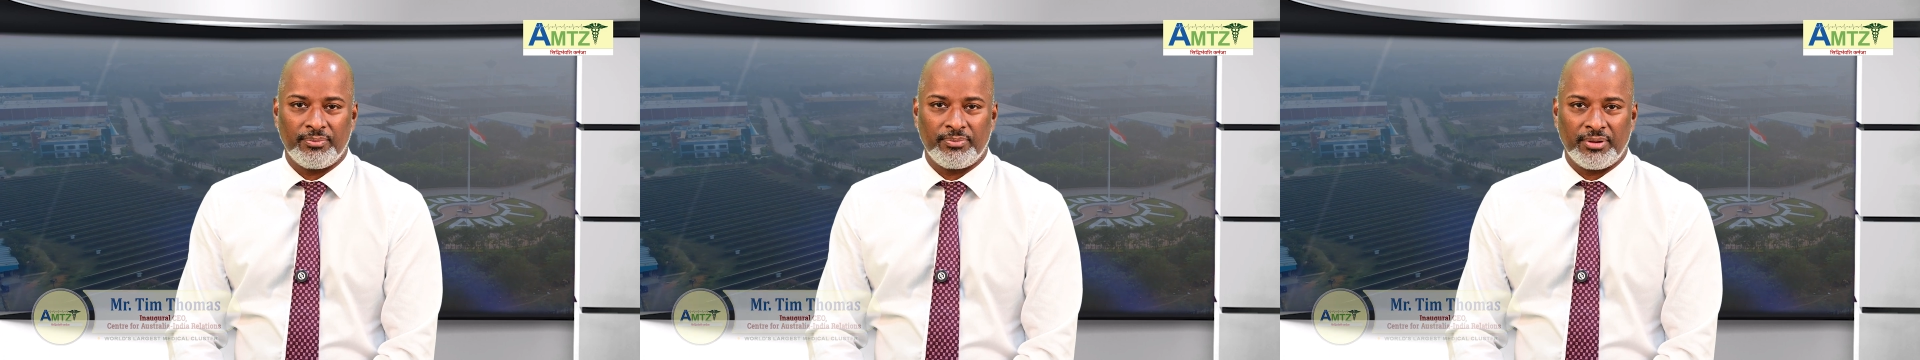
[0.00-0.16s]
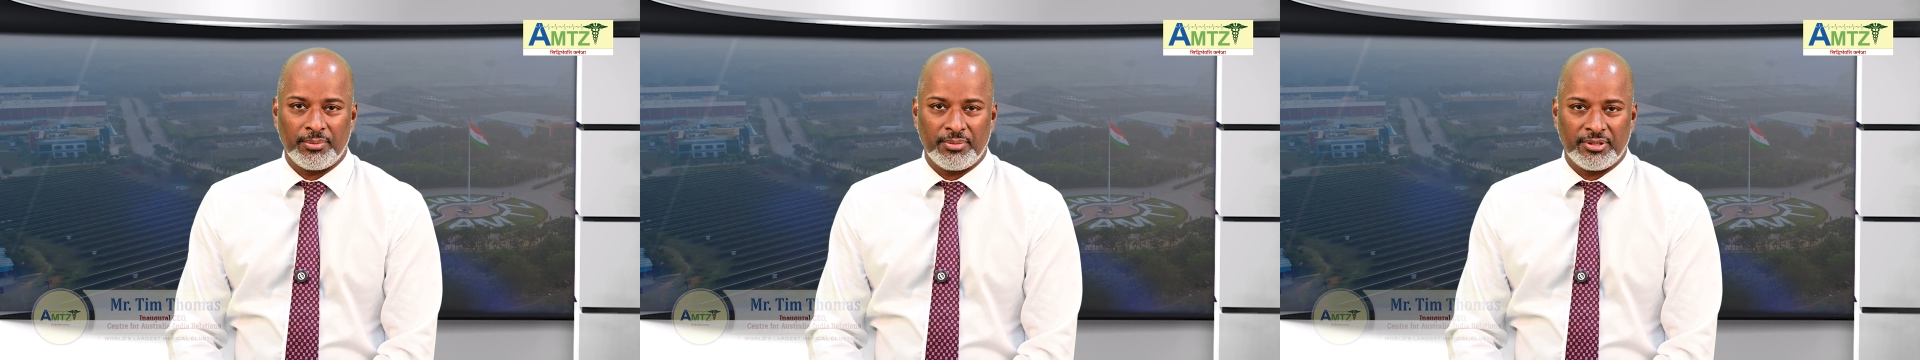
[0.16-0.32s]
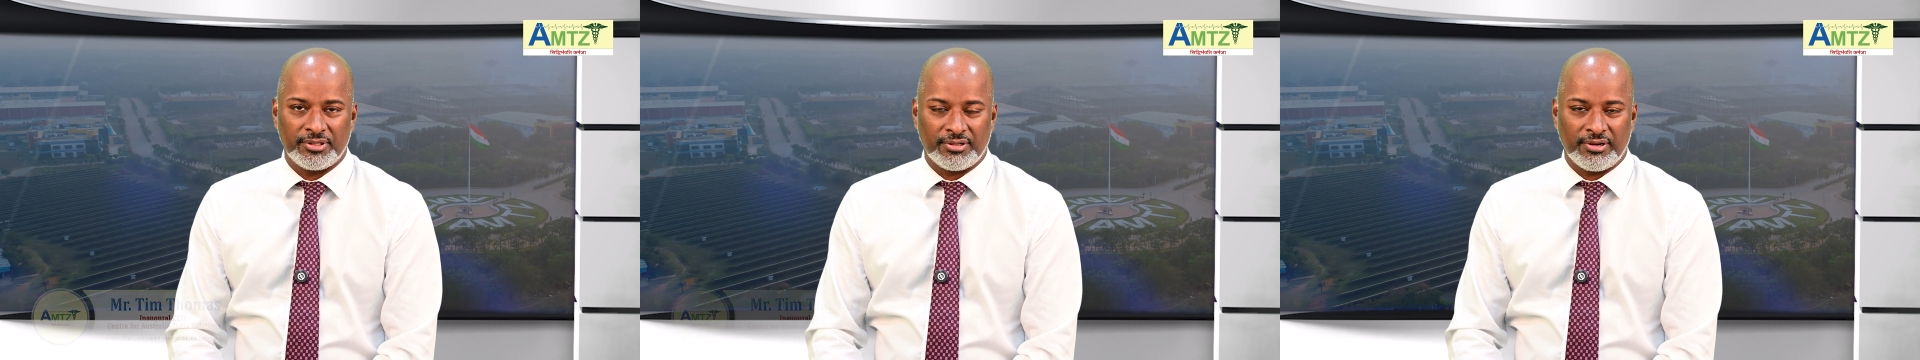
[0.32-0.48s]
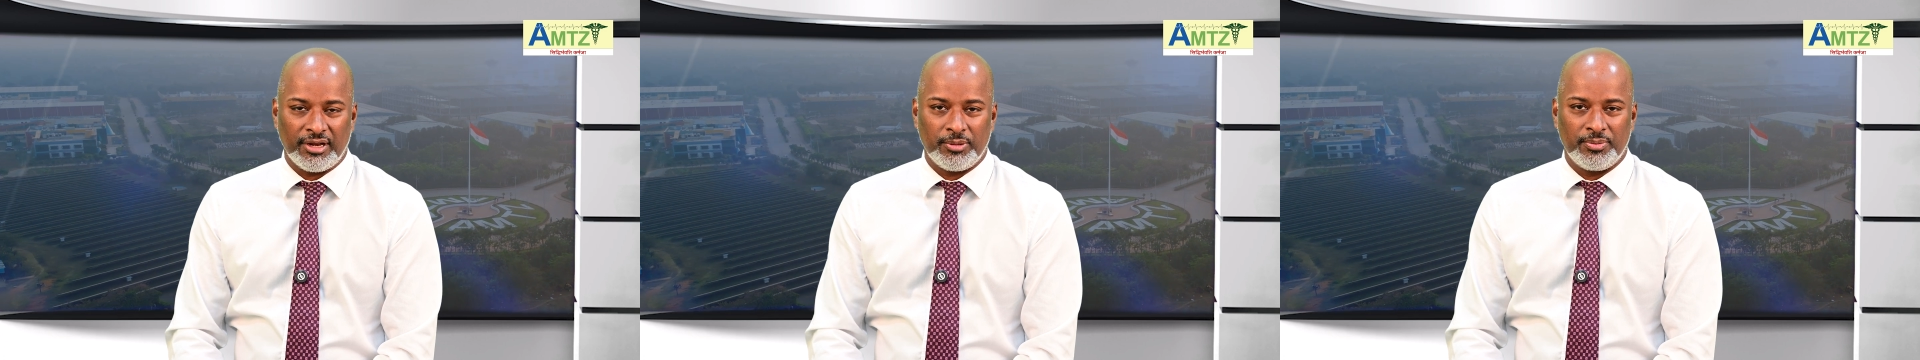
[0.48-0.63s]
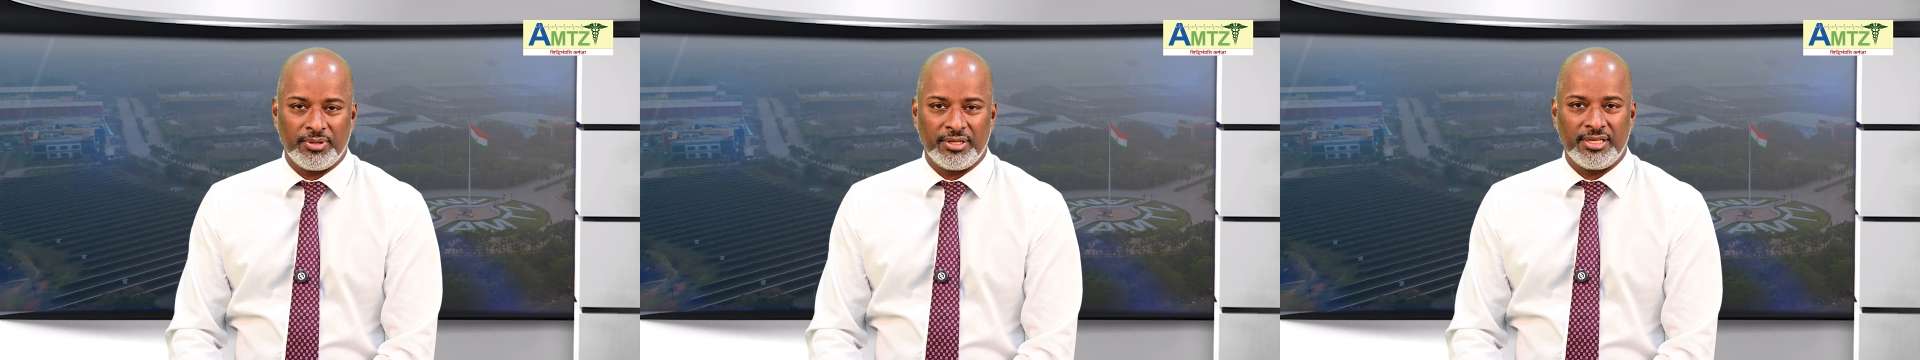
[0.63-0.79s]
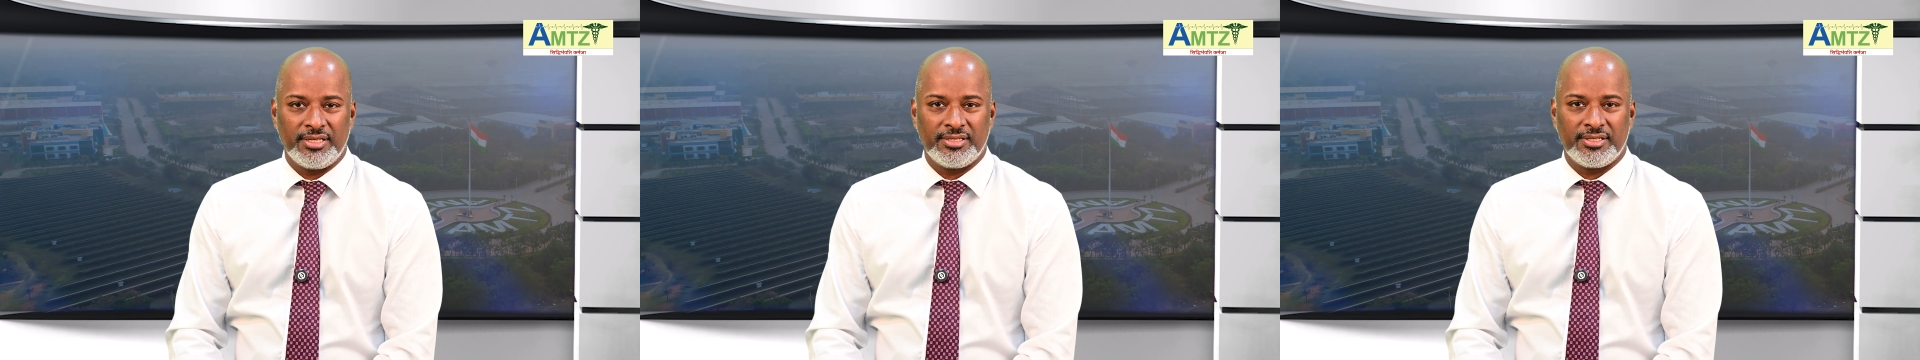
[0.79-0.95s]
Prime Minister
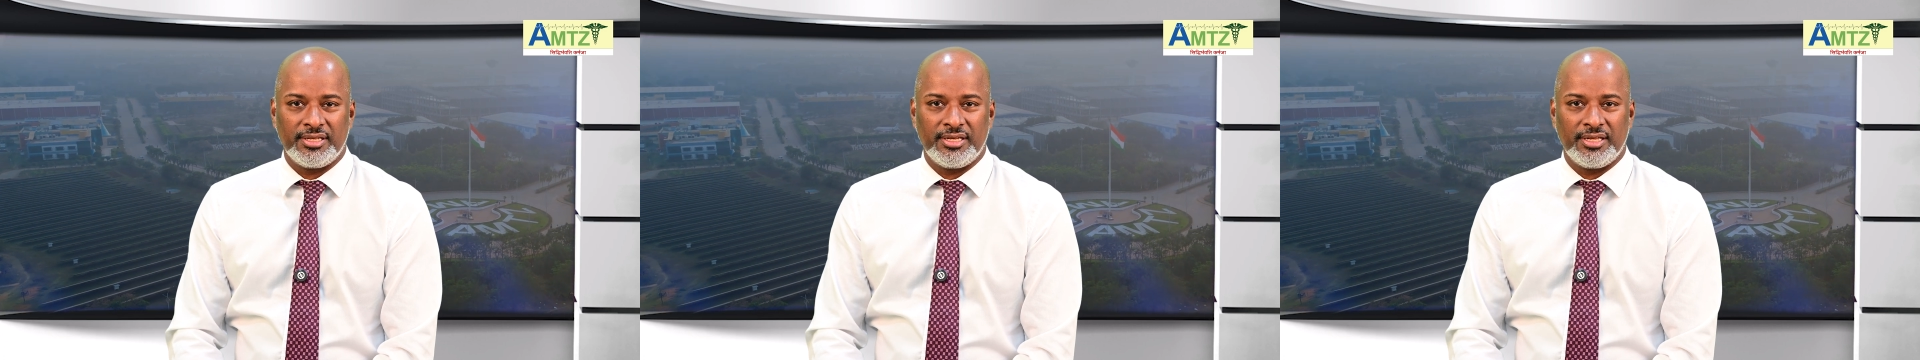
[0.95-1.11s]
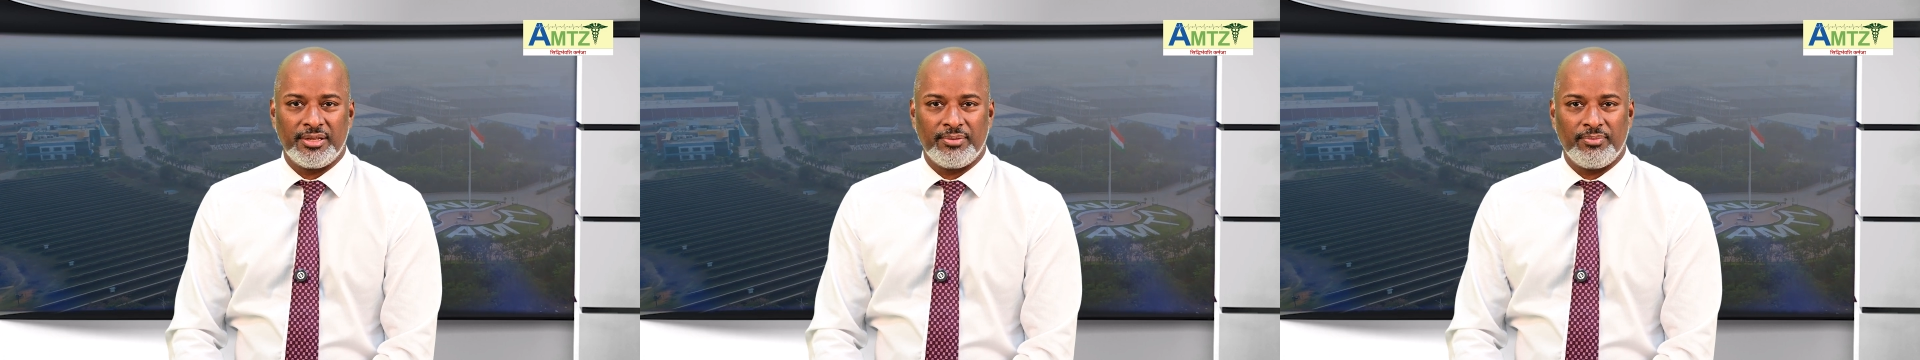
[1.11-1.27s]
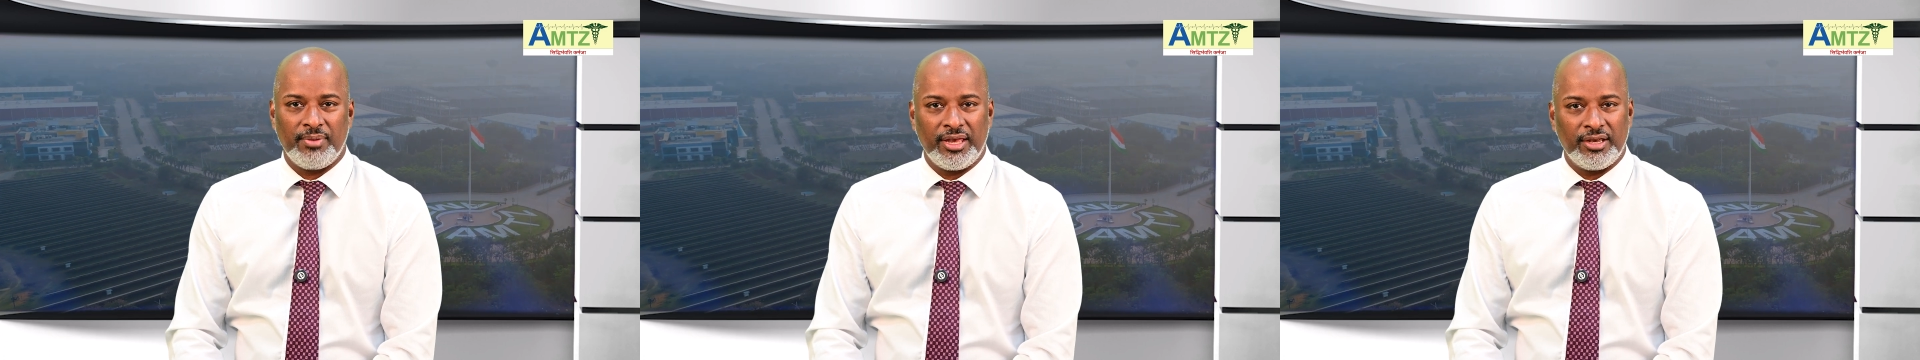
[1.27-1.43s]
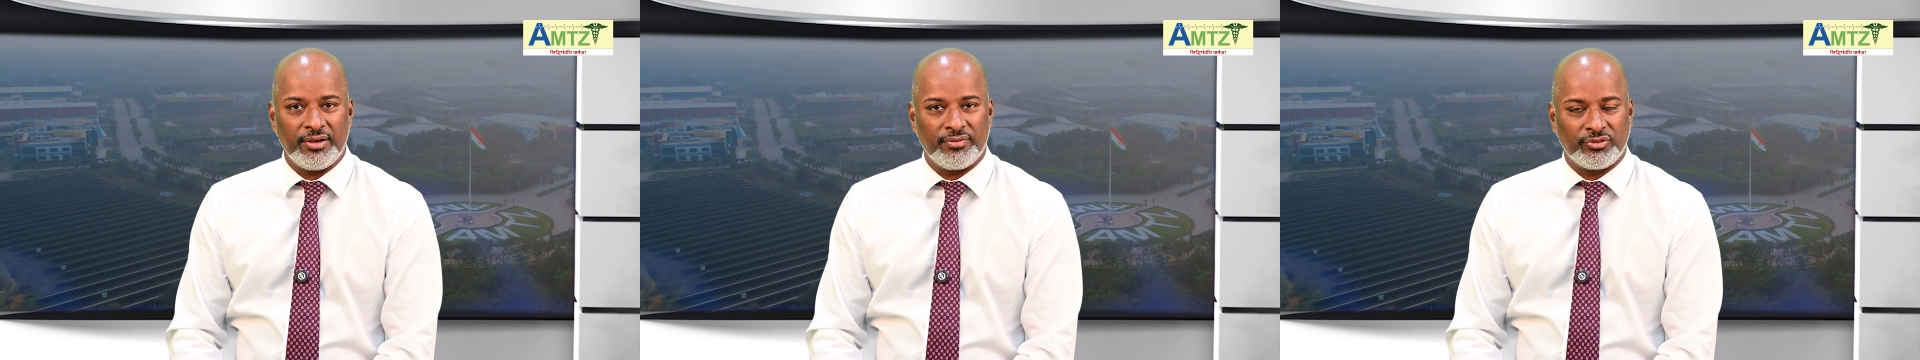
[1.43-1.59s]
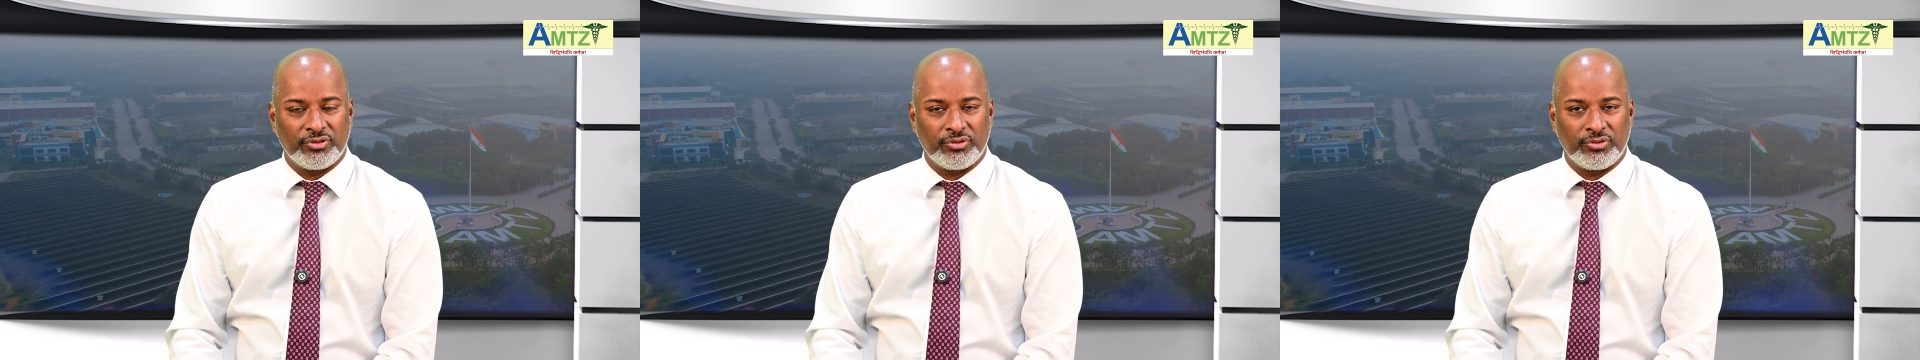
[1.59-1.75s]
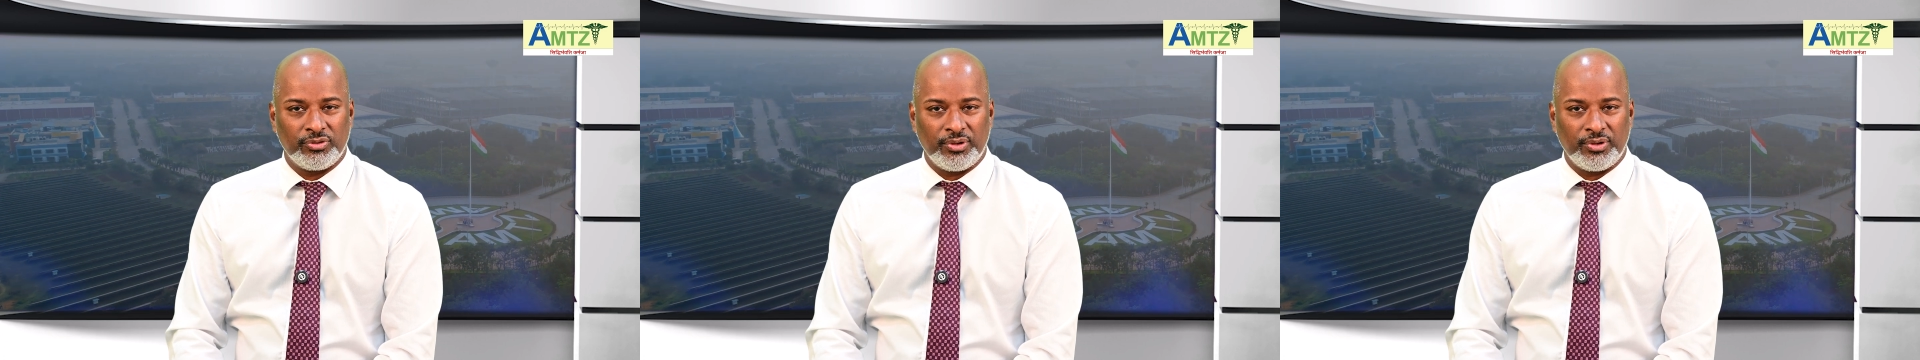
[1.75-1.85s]
Albanese in May of